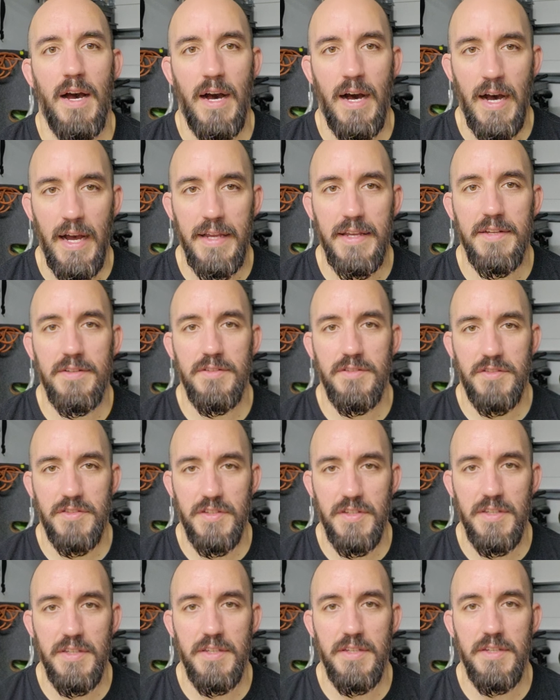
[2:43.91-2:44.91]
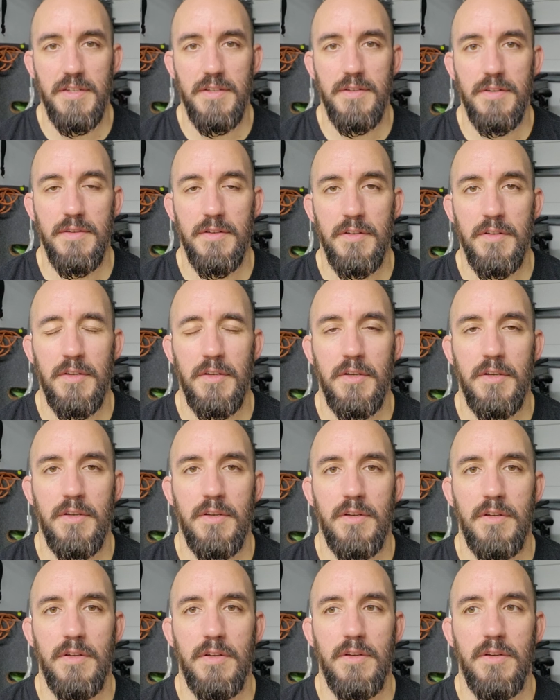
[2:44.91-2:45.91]
I can see
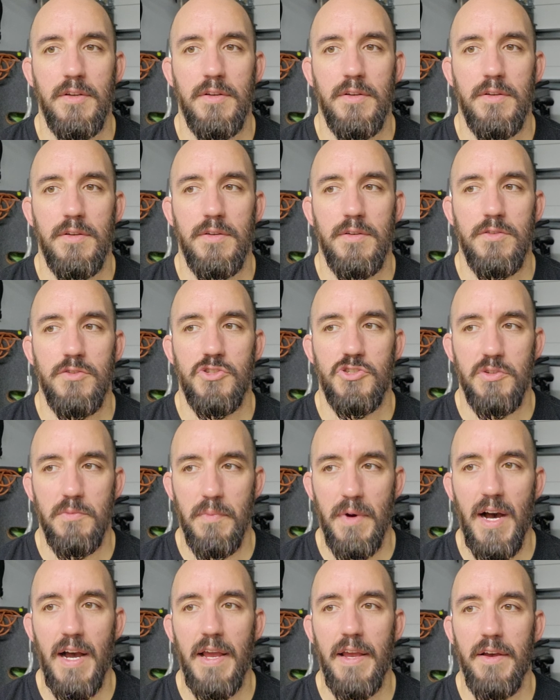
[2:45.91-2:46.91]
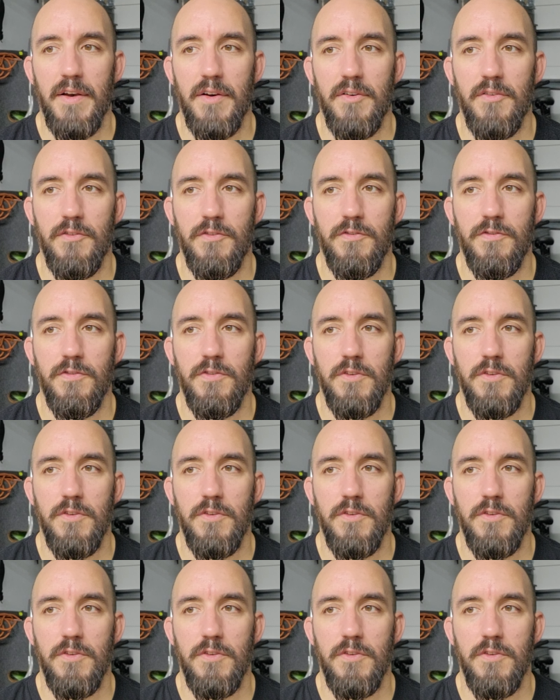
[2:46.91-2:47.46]
Chimaev